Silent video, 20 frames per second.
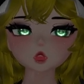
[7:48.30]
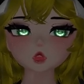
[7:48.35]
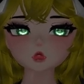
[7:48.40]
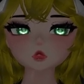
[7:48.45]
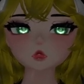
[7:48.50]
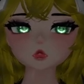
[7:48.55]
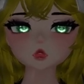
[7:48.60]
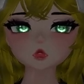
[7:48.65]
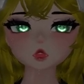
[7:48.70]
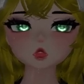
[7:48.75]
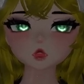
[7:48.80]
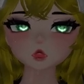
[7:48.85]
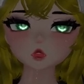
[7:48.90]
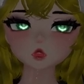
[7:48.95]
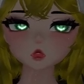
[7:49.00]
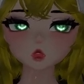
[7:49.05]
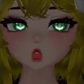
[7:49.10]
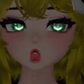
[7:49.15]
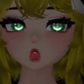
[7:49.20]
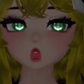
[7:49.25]
anything
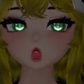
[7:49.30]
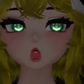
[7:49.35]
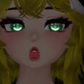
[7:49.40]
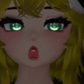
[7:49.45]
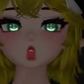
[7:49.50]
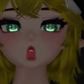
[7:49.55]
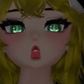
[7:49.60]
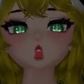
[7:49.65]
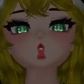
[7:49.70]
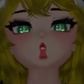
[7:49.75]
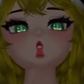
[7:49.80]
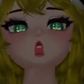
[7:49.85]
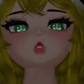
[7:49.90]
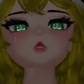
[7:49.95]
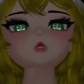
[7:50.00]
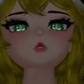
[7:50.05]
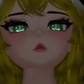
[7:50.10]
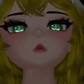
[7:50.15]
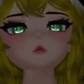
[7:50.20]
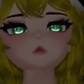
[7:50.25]
caffeinated. I want,
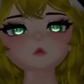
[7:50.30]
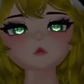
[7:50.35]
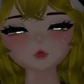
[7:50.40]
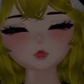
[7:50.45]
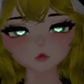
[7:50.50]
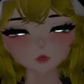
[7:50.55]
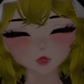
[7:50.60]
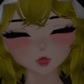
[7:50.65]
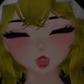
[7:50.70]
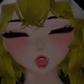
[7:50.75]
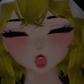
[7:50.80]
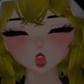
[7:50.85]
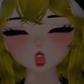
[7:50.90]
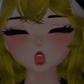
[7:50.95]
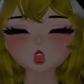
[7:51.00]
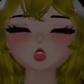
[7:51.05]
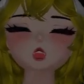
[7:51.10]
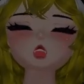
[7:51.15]
I want to